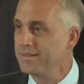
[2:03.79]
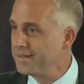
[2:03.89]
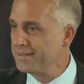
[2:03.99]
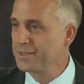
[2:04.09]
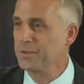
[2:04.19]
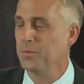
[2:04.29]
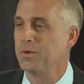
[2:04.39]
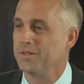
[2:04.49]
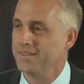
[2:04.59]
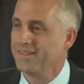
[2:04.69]
I tickled
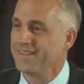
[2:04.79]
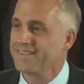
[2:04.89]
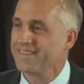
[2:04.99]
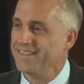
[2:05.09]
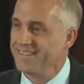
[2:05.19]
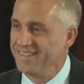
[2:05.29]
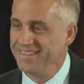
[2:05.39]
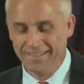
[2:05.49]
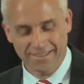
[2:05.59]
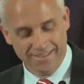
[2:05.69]
Warren. I like that.
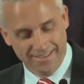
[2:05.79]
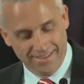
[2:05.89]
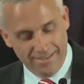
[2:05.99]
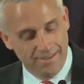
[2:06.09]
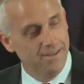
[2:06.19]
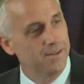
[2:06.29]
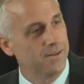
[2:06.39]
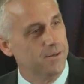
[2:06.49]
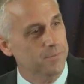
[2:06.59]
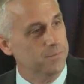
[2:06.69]

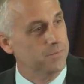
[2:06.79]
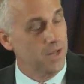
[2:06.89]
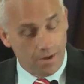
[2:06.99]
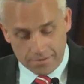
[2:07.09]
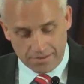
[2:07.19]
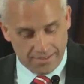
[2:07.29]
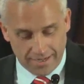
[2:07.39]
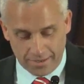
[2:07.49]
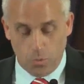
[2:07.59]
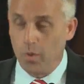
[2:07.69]
Uh, obviously,
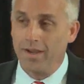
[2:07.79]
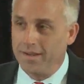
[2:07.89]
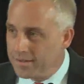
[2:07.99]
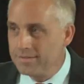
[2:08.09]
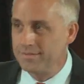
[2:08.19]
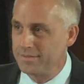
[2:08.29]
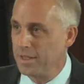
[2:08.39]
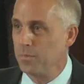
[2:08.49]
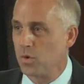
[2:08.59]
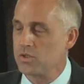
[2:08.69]
not the way
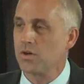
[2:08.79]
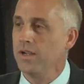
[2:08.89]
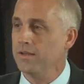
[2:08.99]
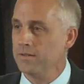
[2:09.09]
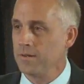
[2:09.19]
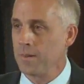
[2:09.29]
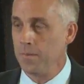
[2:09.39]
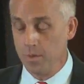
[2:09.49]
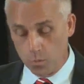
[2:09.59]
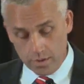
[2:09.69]
they portray it.
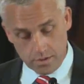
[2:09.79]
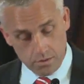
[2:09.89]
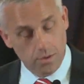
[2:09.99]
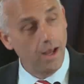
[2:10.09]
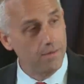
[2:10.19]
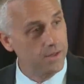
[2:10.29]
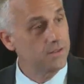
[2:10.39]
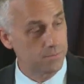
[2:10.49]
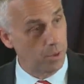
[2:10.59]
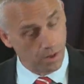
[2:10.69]
But we do have a
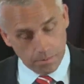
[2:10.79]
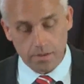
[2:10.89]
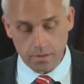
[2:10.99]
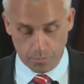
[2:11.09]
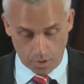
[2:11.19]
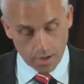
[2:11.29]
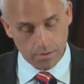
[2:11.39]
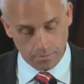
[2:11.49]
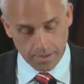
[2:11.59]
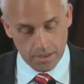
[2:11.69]
public
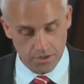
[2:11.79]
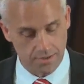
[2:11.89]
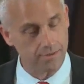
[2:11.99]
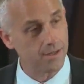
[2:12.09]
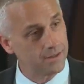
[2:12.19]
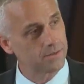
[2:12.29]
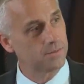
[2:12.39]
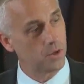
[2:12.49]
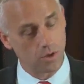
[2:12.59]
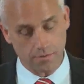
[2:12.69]
proclamation and
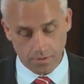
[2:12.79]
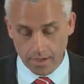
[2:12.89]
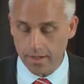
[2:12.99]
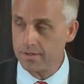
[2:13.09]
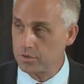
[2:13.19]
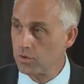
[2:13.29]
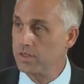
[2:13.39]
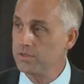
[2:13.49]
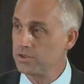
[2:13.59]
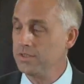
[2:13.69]
testimony of God in
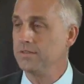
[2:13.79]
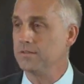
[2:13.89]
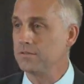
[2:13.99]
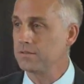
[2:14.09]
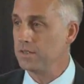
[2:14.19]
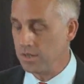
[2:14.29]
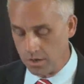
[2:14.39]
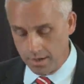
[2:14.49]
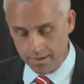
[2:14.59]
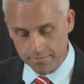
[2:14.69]
Christ Jesus in
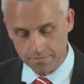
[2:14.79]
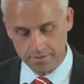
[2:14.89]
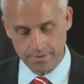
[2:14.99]
our life.